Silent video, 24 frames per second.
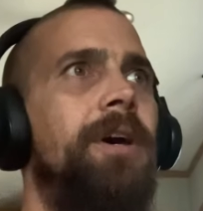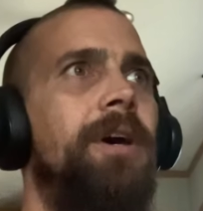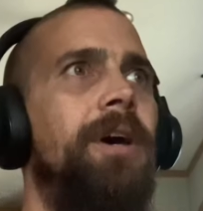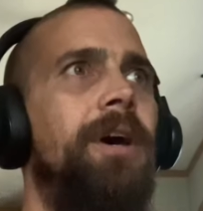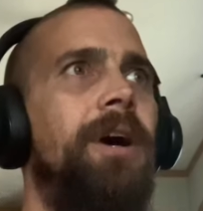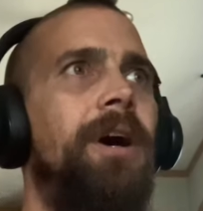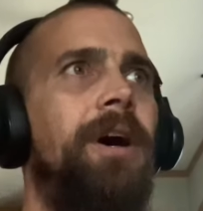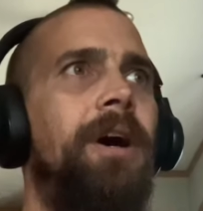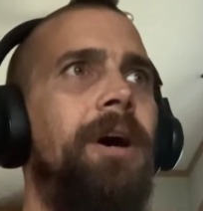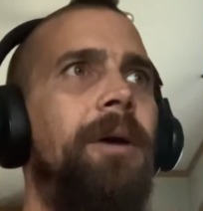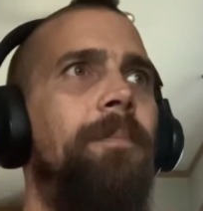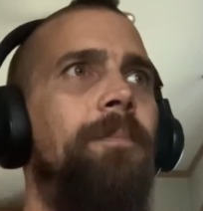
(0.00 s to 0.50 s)

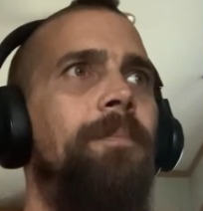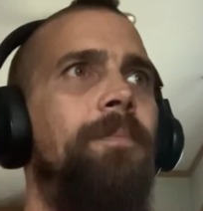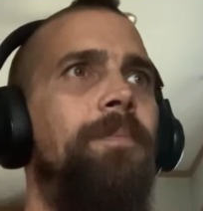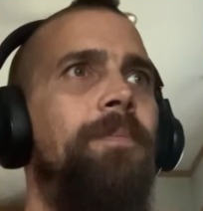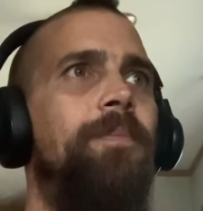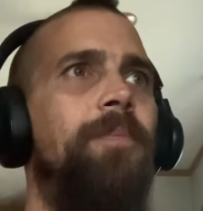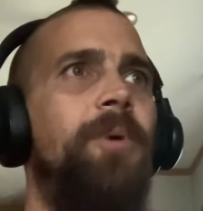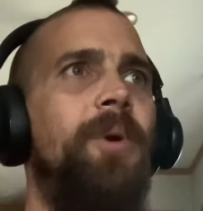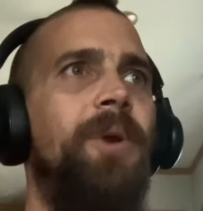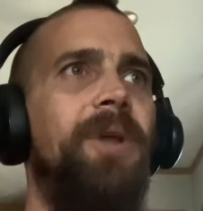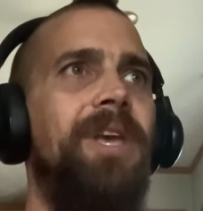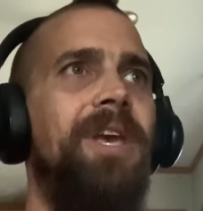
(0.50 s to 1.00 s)
Um,
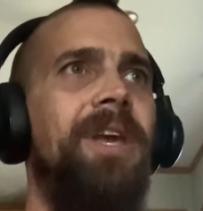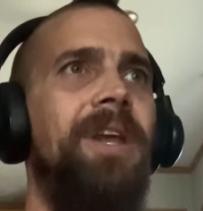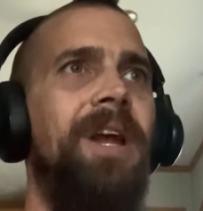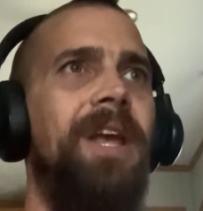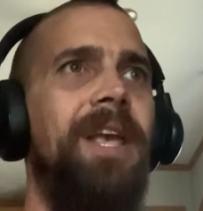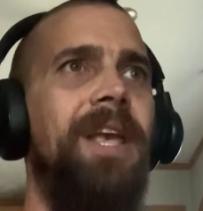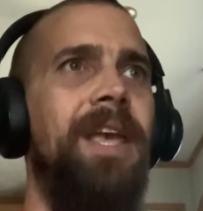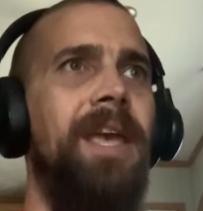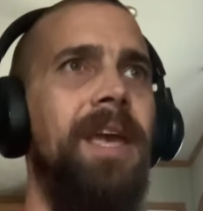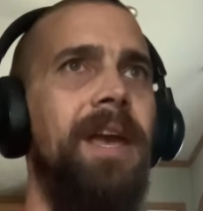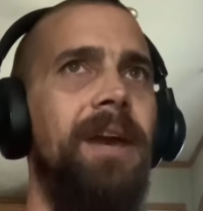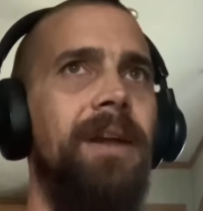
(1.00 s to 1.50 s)
but again, I
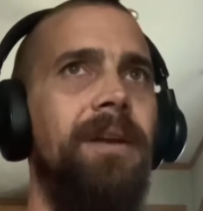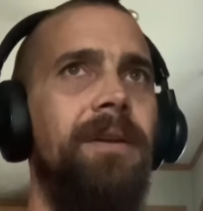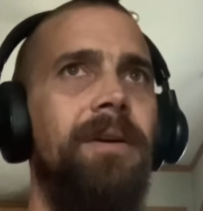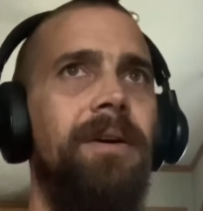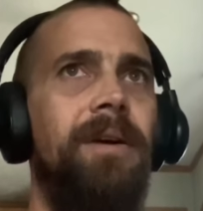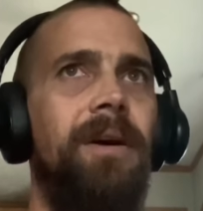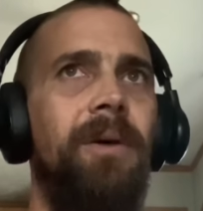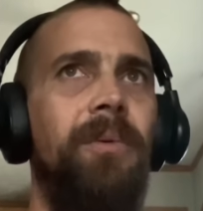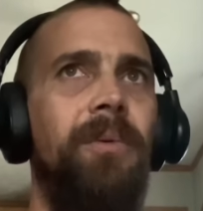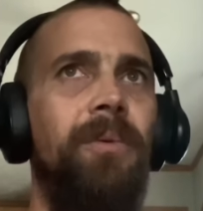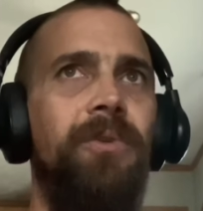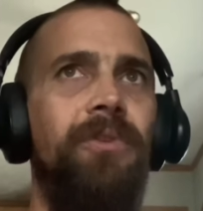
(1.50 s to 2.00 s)
can't.
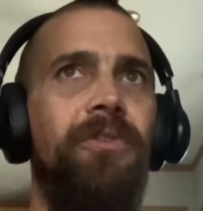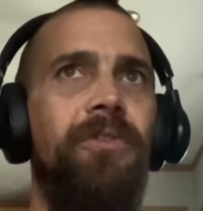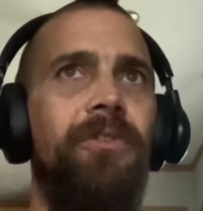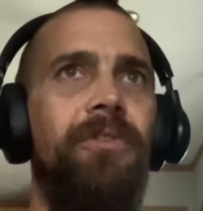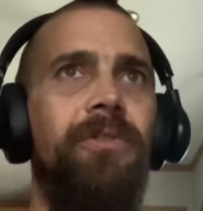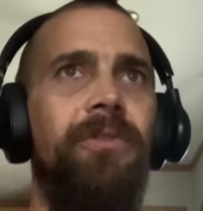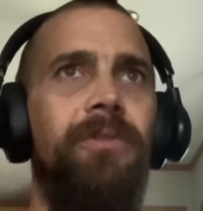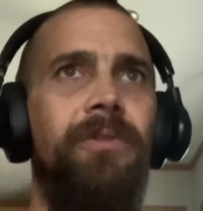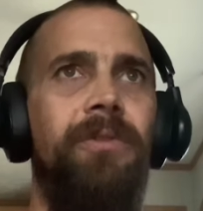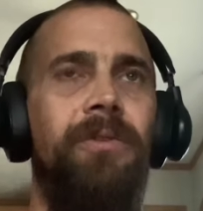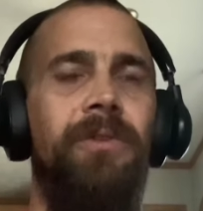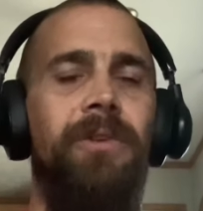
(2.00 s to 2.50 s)
I
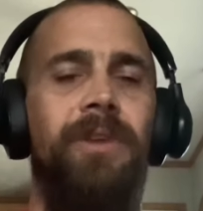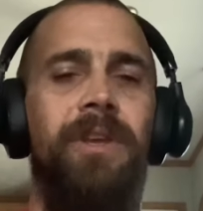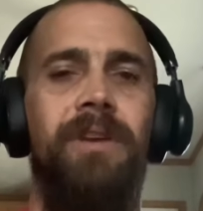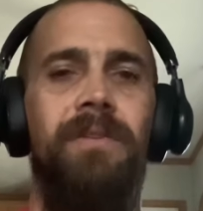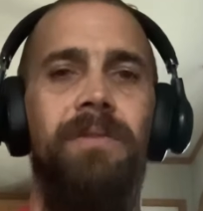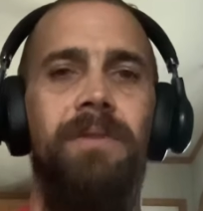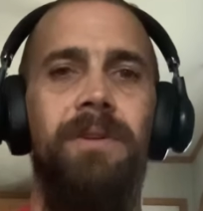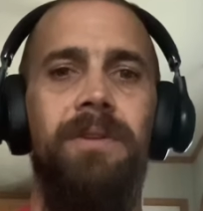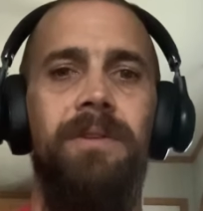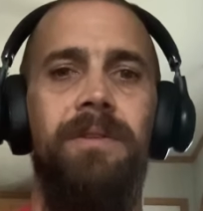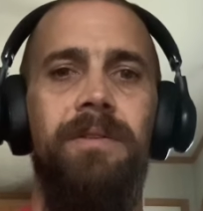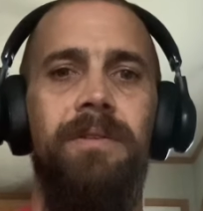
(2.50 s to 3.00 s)
was
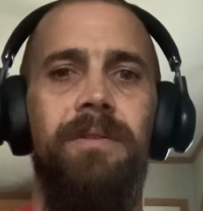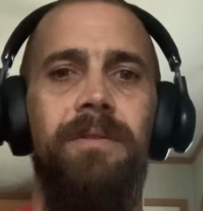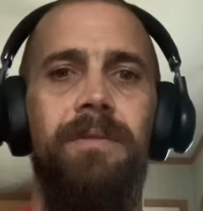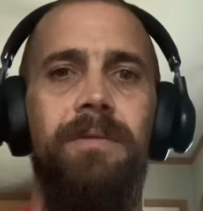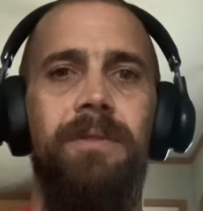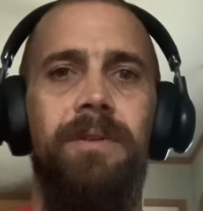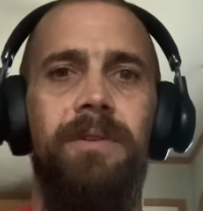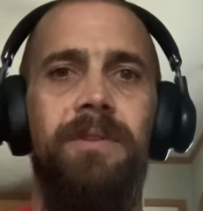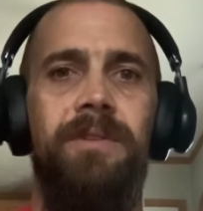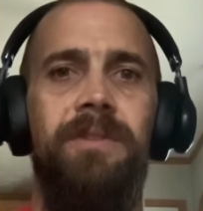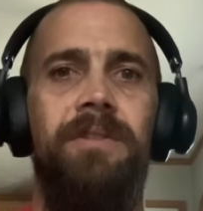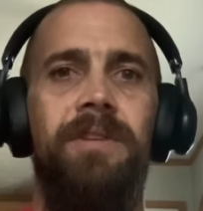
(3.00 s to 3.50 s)
given
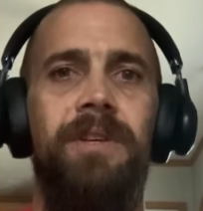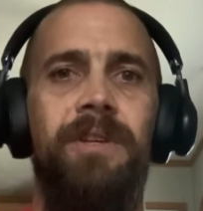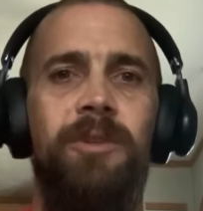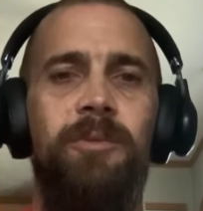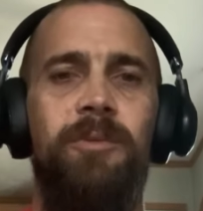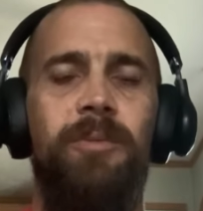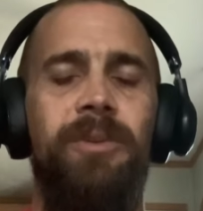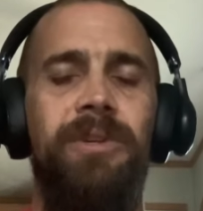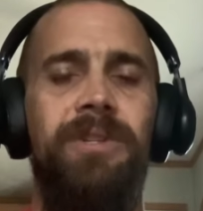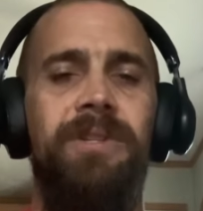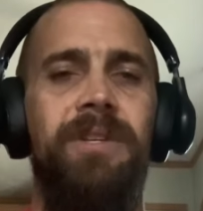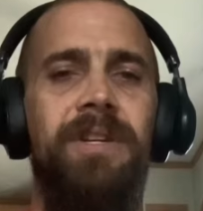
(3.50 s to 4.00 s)

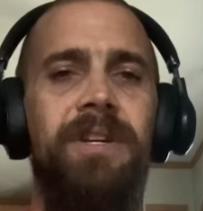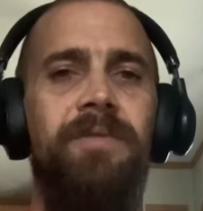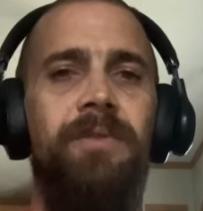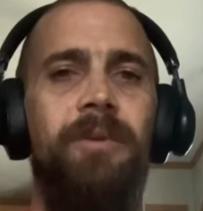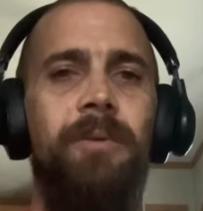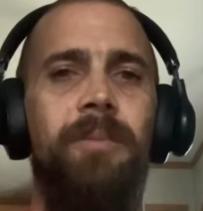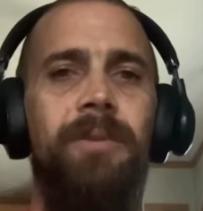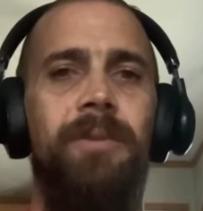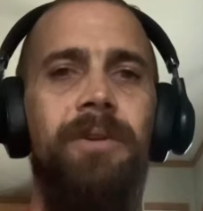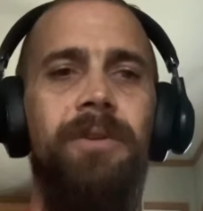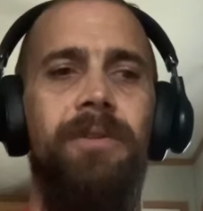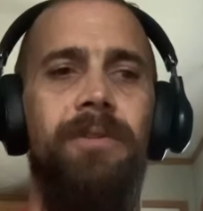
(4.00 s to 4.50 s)
explicit
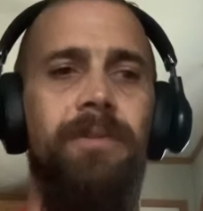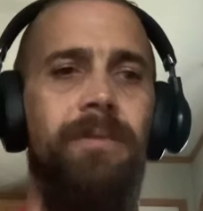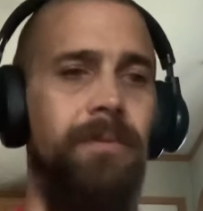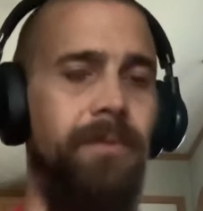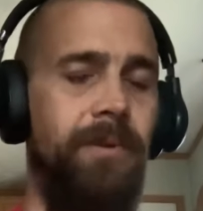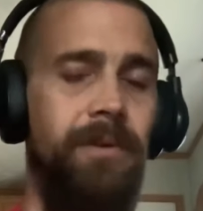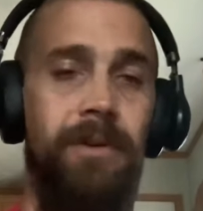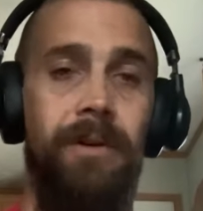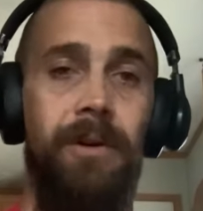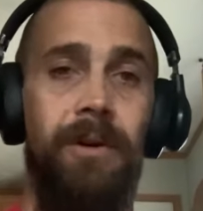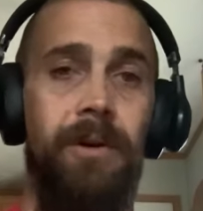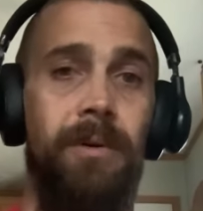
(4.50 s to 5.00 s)
inform
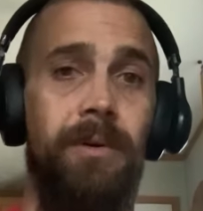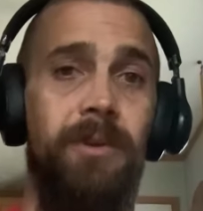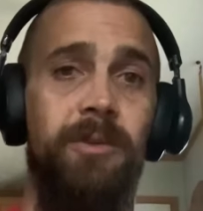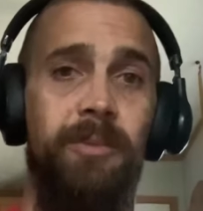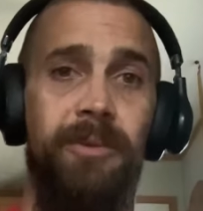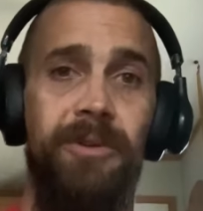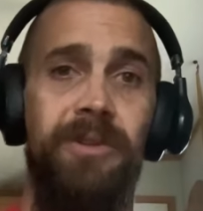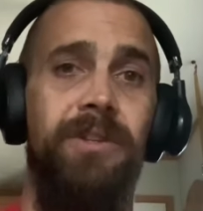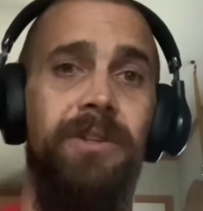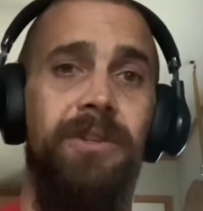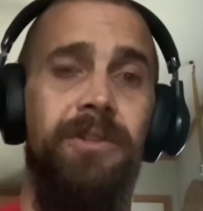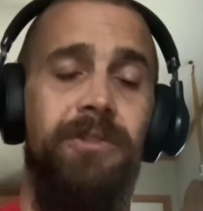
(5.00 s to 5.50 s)
you know
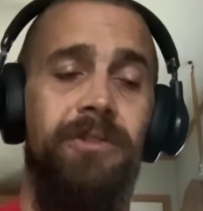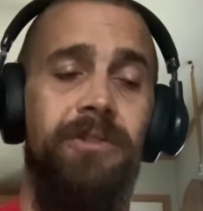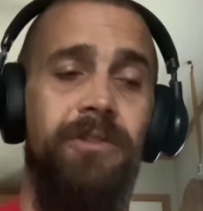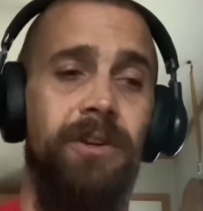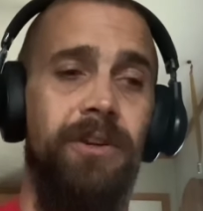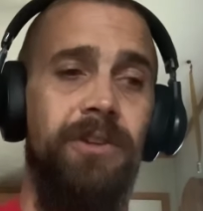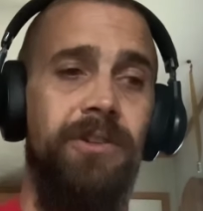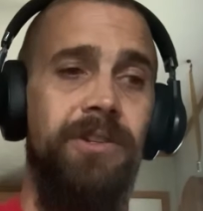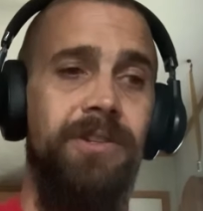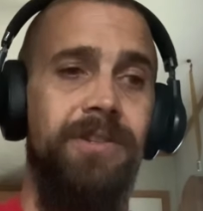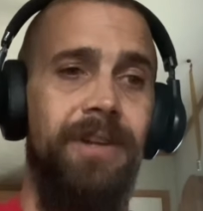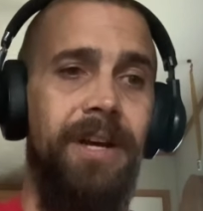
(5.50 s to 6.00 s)
explicit
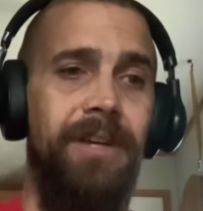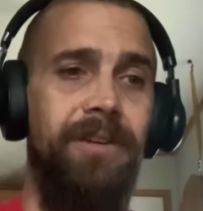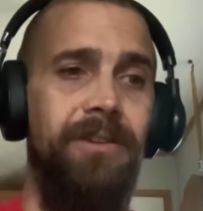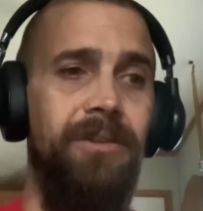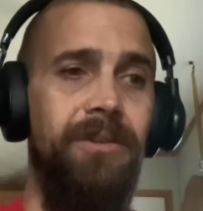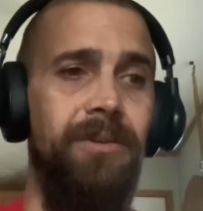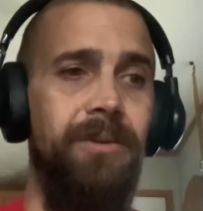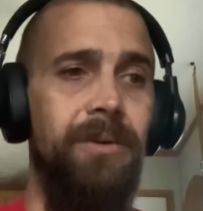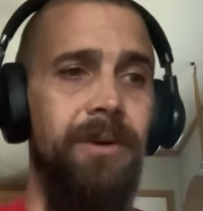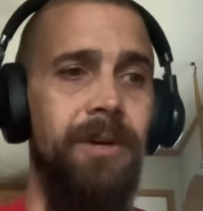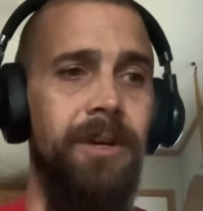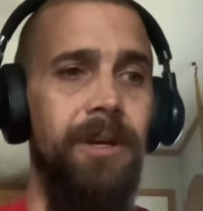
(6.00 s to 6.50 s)
instructions not
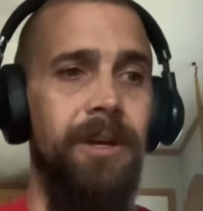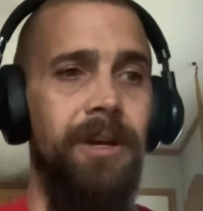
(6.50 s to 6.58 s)
to,